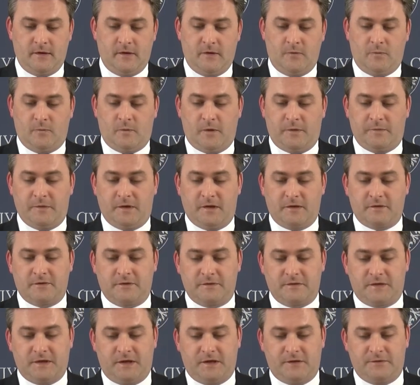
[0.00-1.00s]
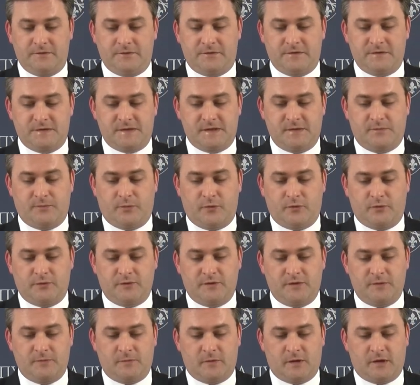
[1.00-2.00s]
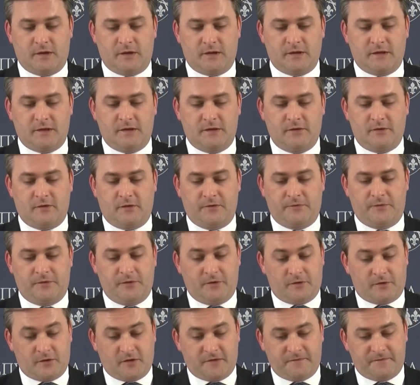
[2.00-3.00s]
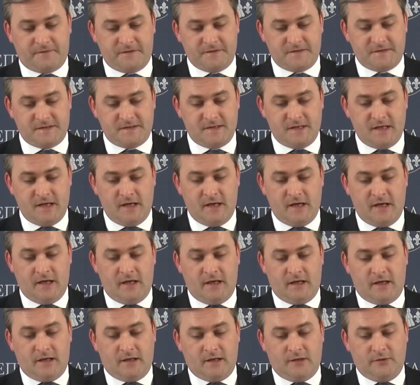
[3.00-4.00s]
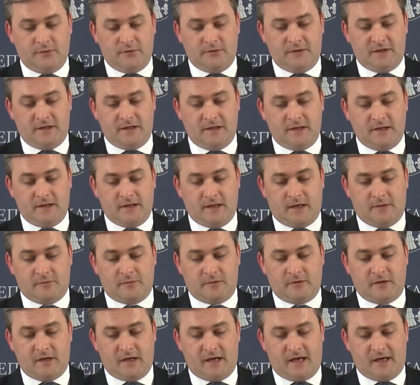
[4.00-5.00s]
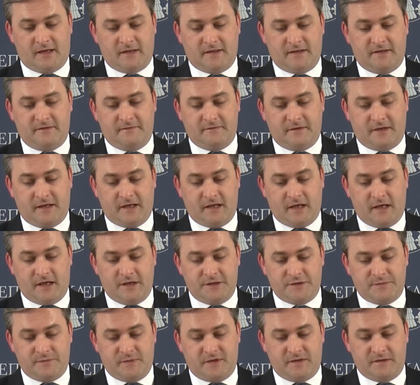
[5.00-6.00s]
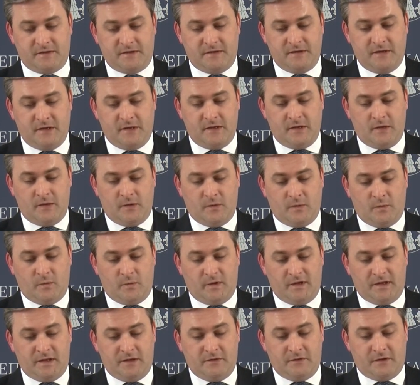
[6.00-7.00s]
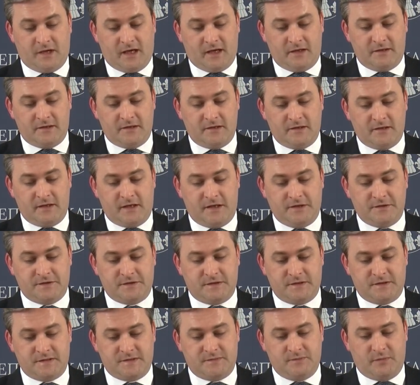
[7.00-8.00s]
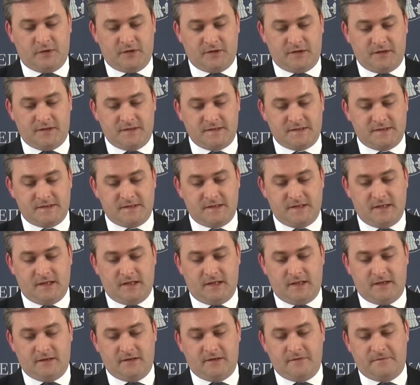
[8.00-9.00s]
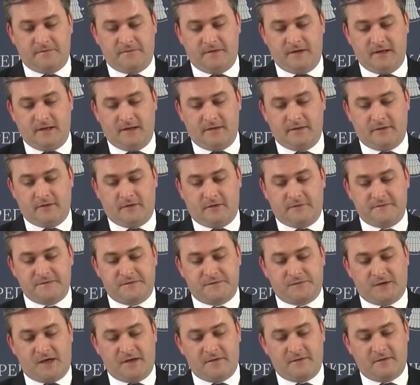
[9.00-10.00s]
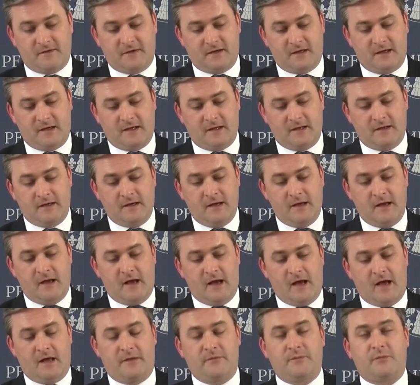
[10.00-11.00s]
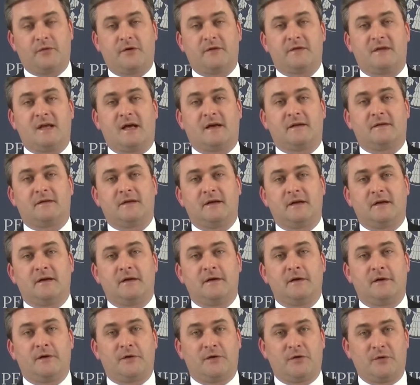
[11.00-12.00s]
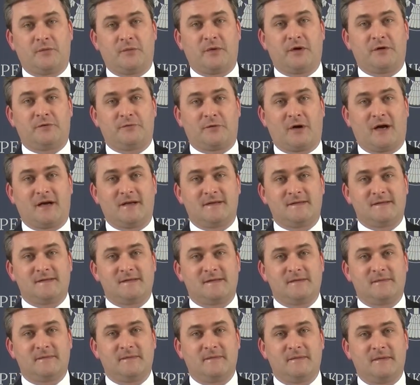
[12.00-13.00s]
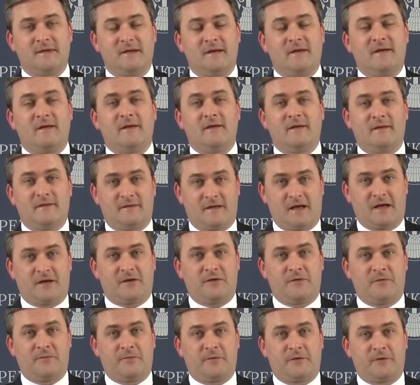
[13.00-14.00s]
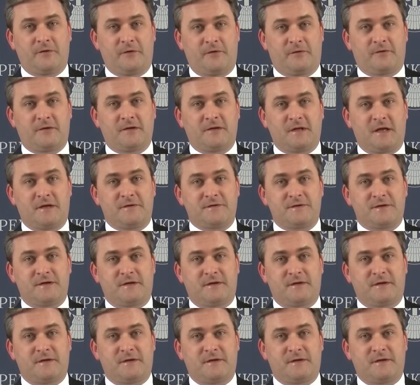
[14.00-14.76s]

We will continue to support the work of your office, including our active engagement with the United Nations bodies in the field of strengthening and protecting human rights. Thank you for your attention.